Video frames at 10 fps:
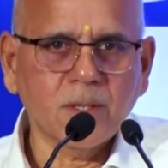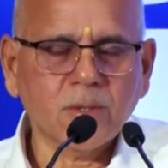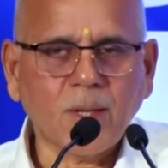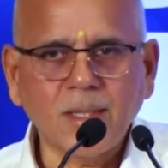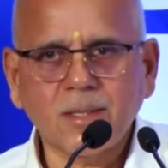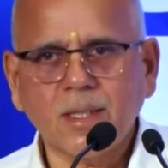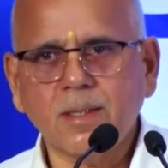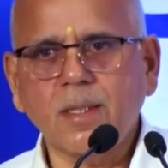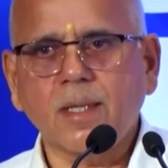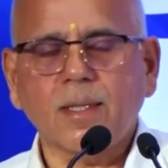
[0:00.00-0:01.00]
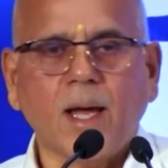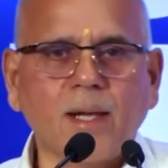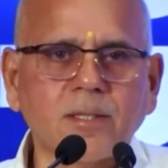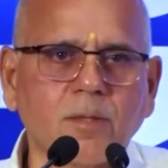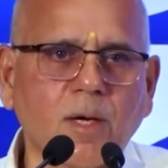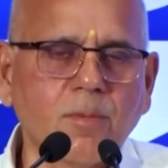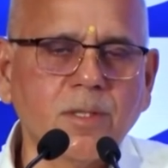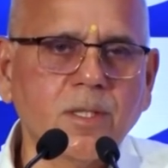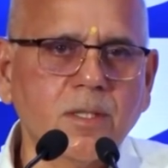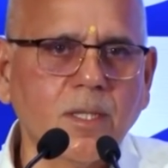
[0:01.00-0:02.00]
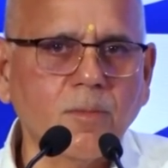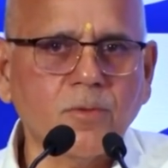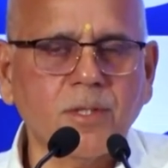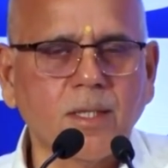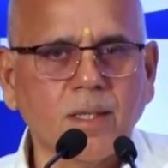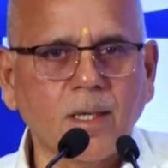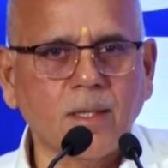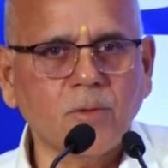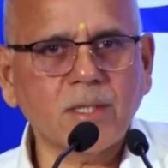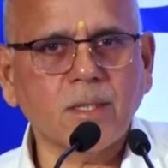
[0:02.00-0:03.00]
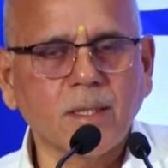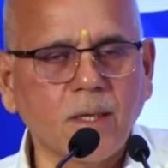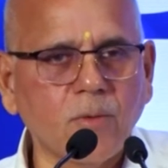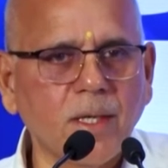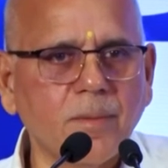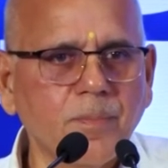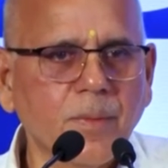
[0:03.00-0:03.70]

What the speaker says: So I said, the entire suburban system of Central and Western Railway